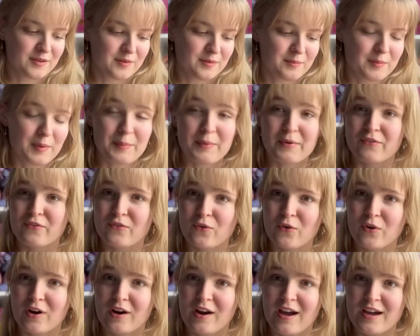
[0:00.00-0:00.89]
But
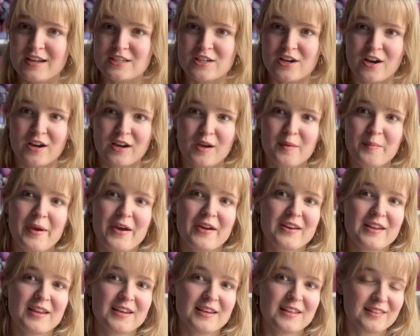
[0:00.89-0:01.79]
before I talk
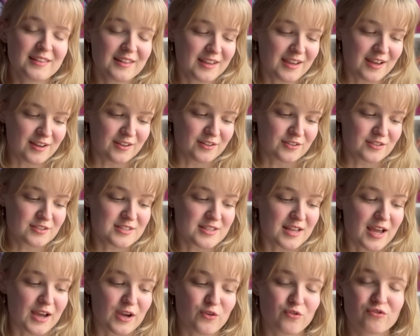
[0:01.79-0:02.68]
about anything else,
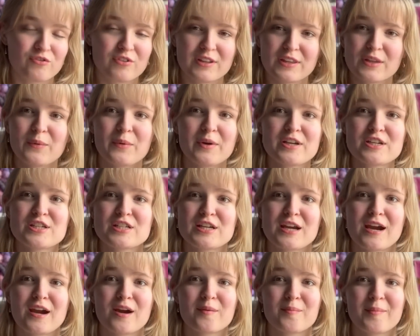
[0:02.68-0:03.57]
I really want to
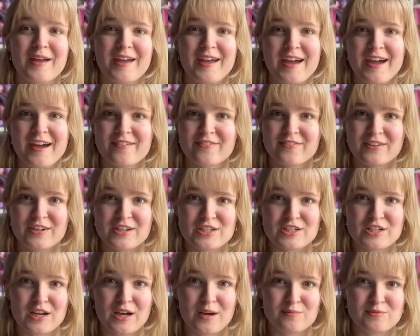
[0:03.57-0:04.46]
share my
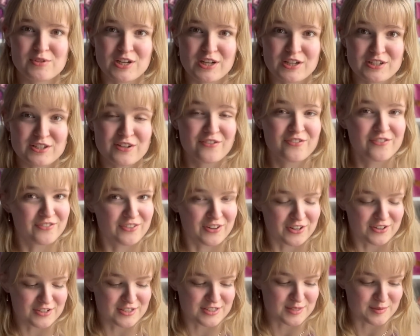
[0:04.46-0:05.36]
half-finished object
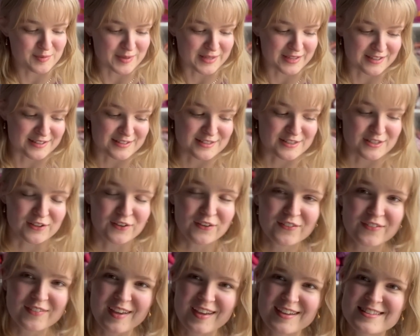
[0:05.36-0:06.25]
first, because
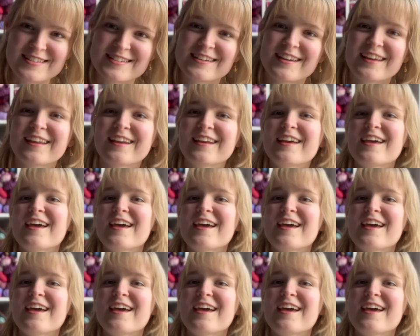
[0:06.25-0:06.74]
you've guessed it,